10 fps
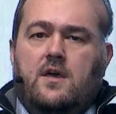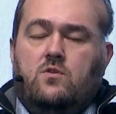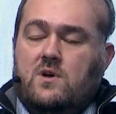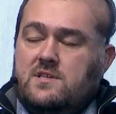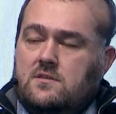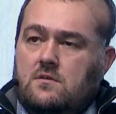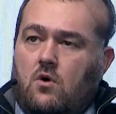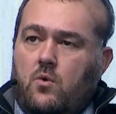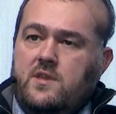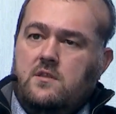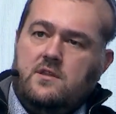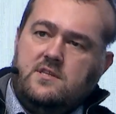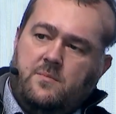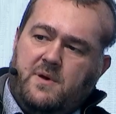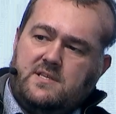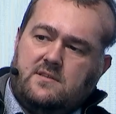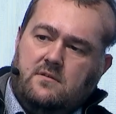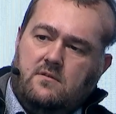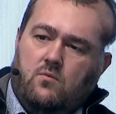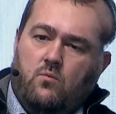It was already done in the past
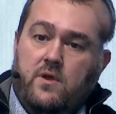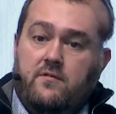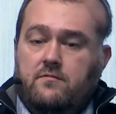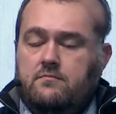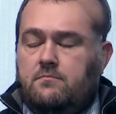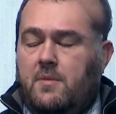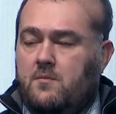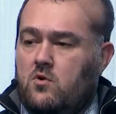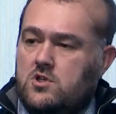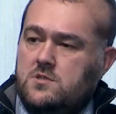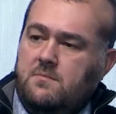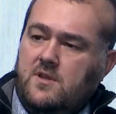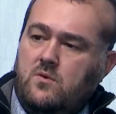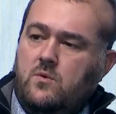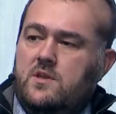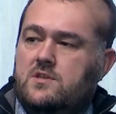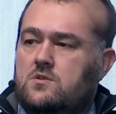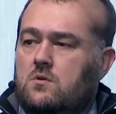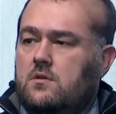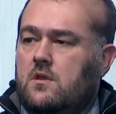with playbooks, manually, and
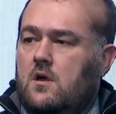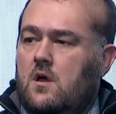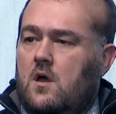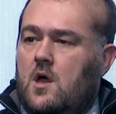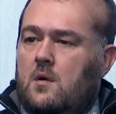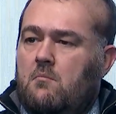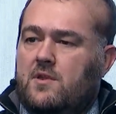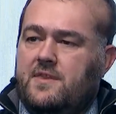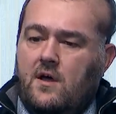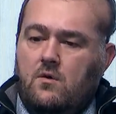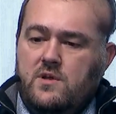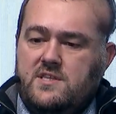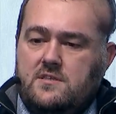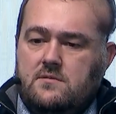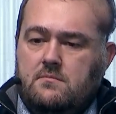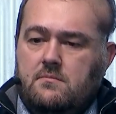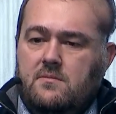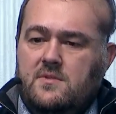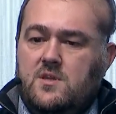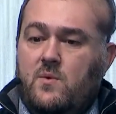so on, but now it's
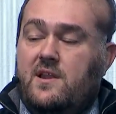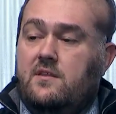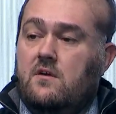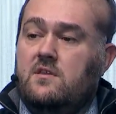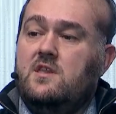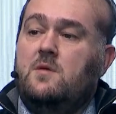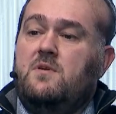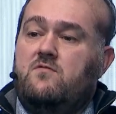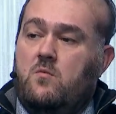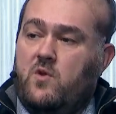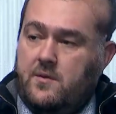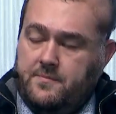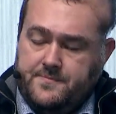directly done in IP Fabric.